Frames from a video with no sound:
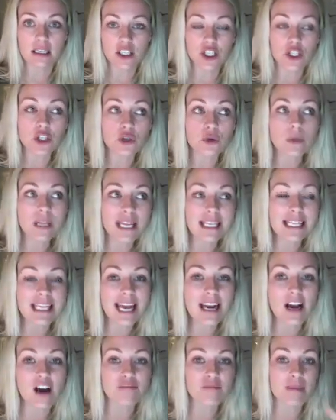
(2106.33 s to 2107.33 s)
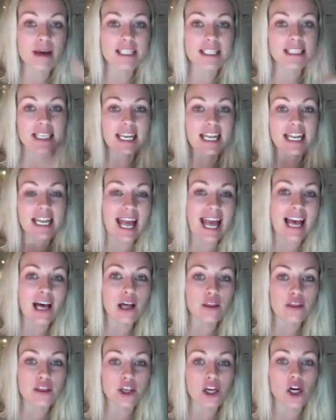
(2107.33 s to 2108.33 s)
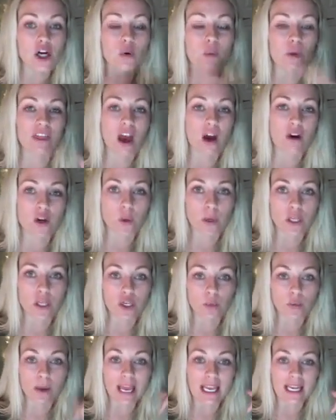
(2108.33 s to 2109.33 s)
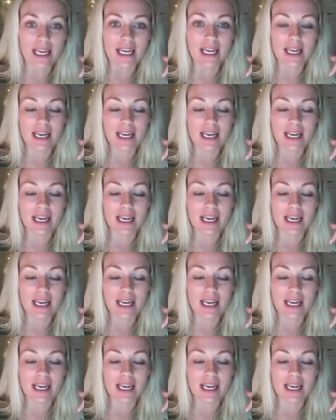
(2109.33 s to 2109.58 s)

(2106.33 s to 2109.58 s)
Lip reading: You can get off medicine and get healthier without knowing your weight.